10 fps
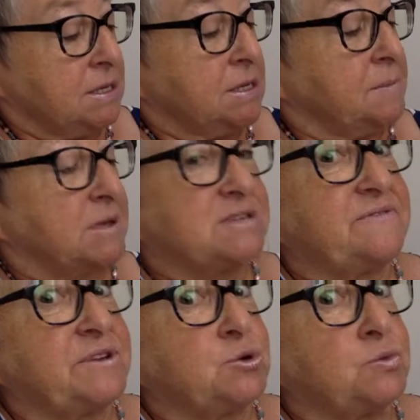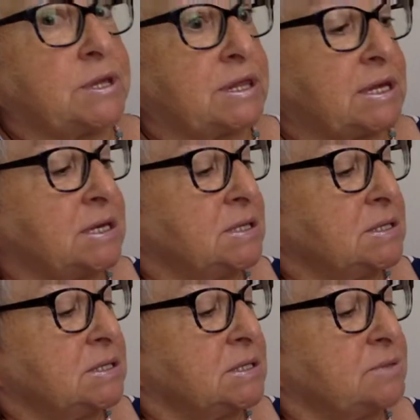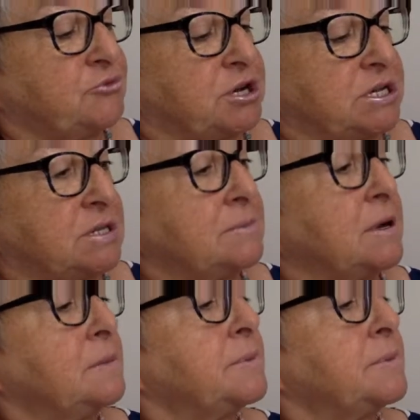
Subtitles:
Must fiddle with things and pretty them up.